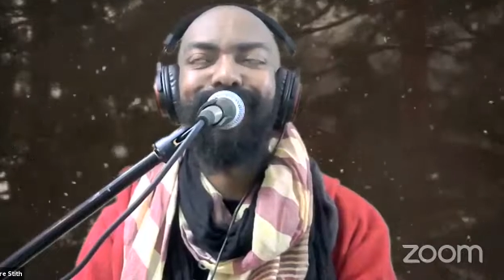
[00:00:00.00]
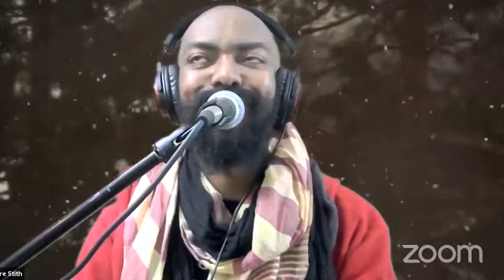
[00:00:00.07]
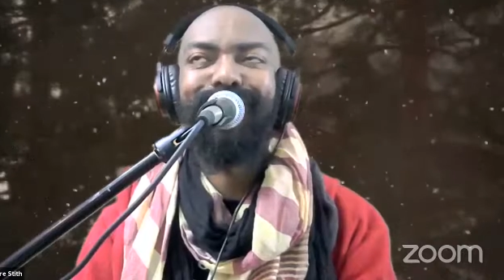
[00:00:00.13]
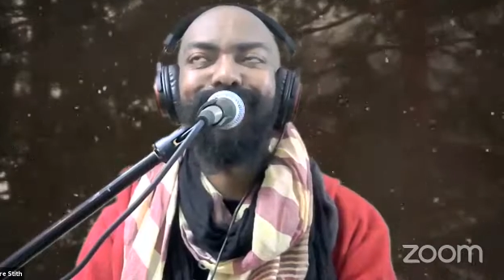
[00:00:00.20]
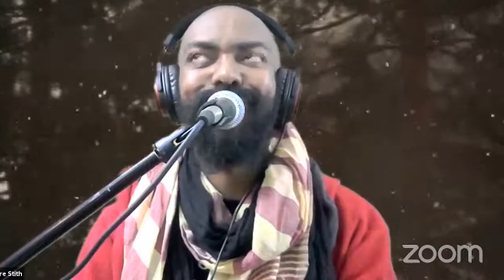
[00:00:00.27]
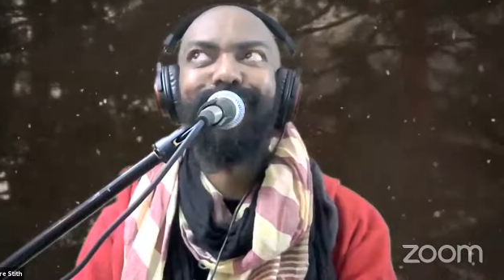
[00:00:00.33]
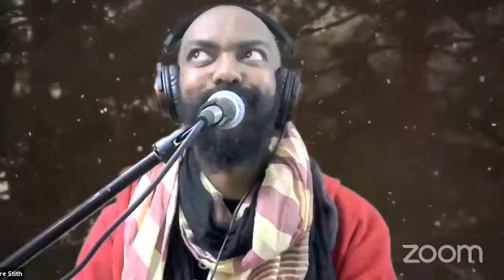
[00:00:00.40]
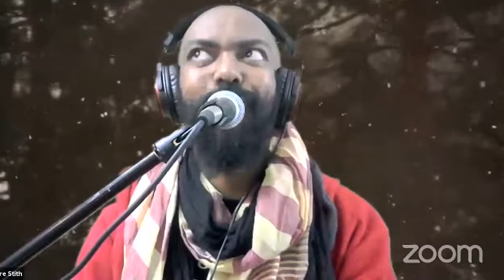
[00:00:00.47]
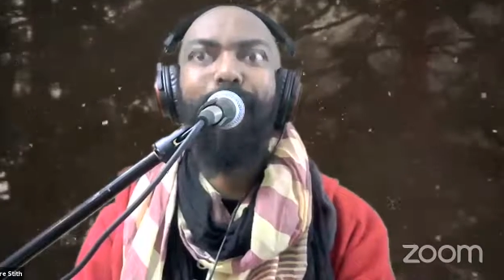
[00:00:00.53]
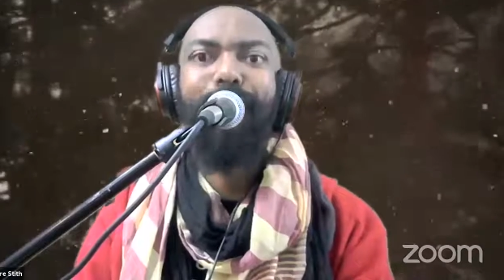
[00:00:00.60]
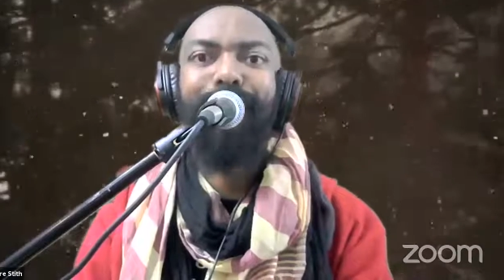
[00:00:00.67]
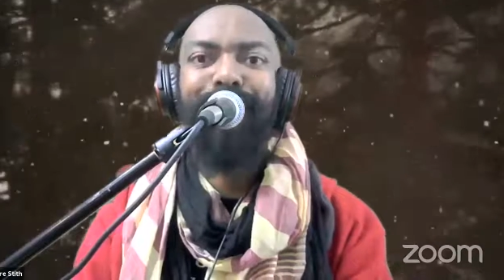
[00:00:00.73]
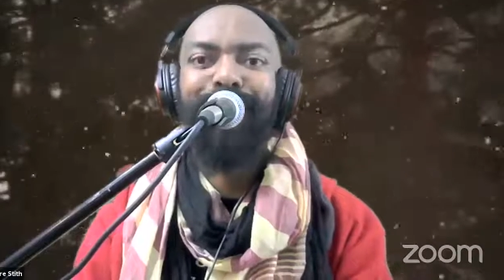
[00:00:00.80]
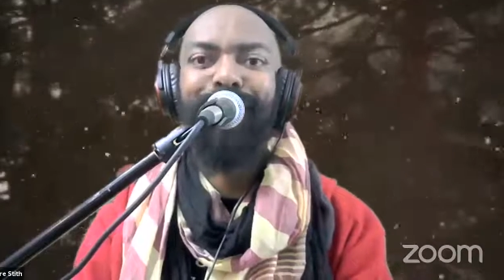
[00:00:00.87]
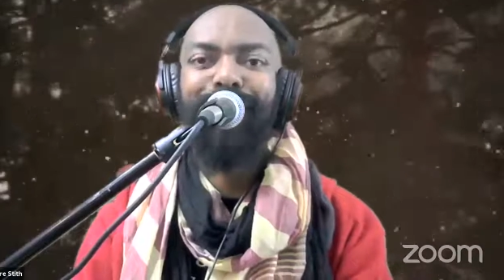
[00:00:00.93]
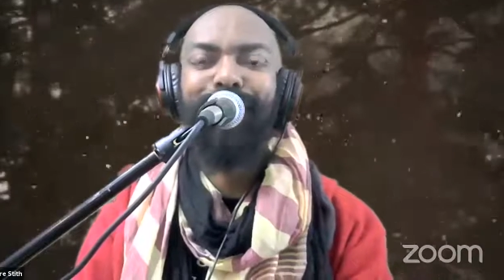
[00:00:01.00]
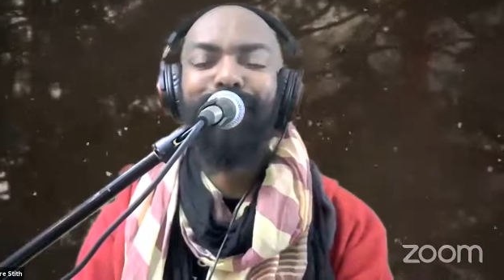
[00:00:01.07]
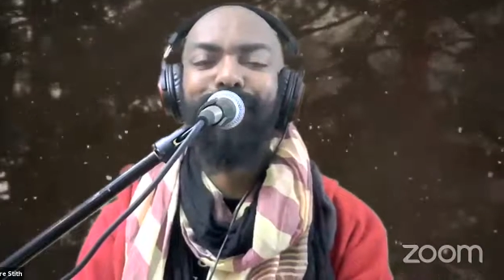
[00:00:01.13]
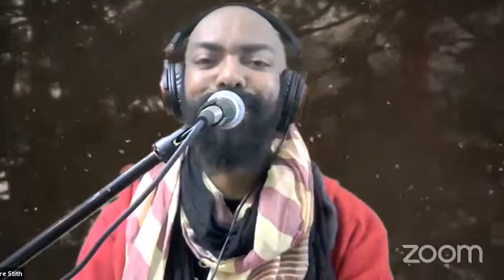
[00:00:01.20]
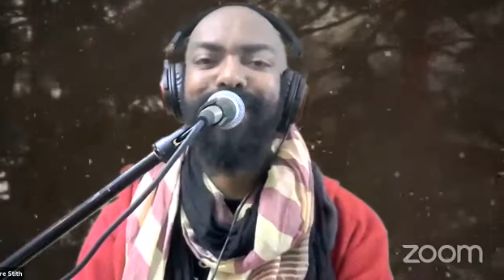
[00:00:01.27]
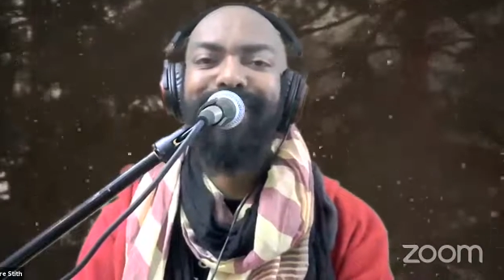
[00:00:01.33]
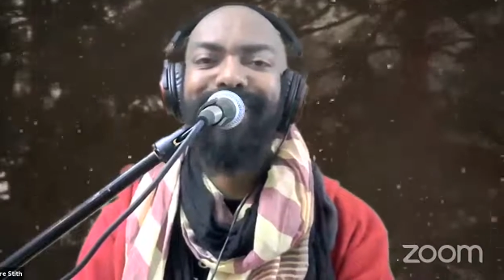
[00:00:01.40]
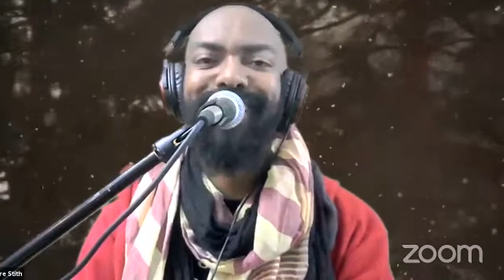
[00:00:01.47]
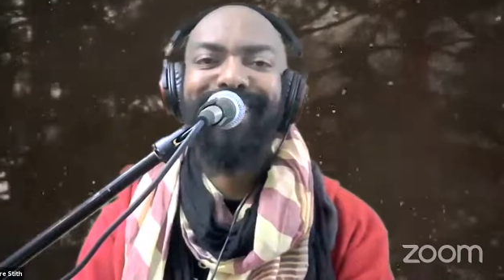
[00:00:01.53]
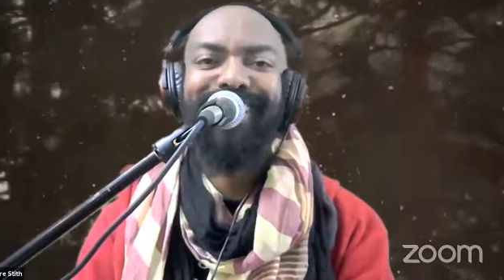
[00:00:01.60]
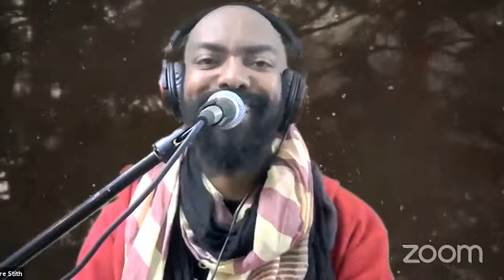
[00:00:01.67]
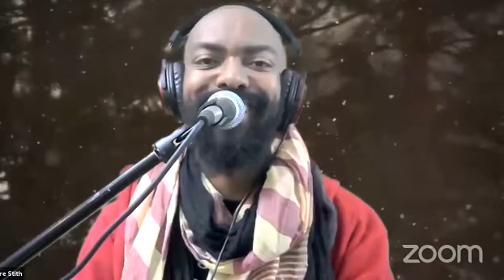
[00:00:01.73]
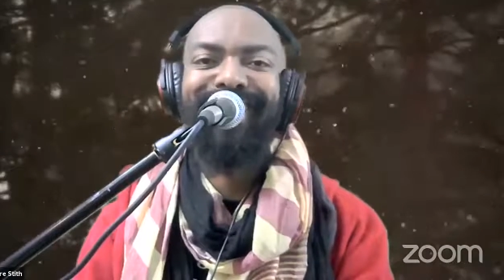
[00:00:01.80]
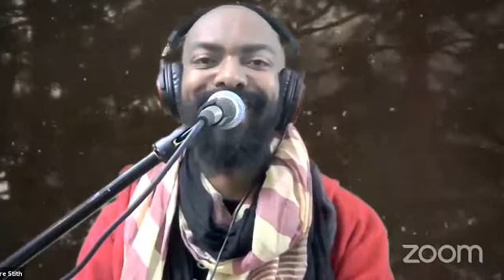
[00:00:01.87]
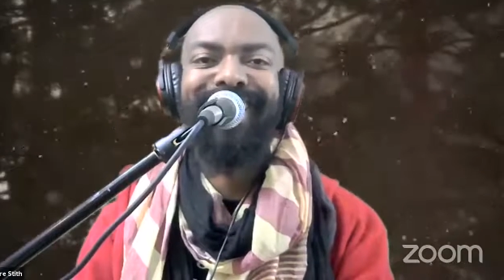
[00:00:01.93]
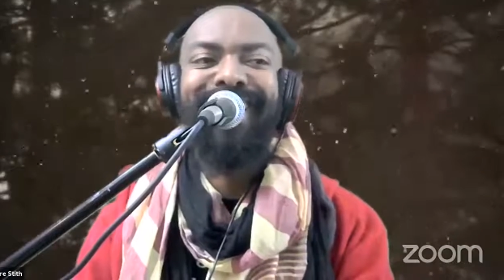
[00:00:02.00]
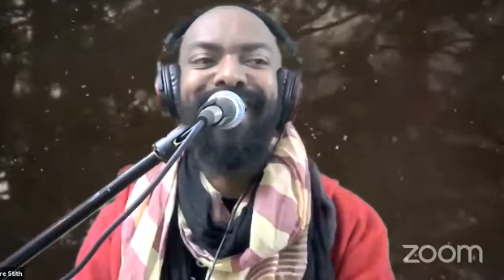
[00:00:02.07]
so much for being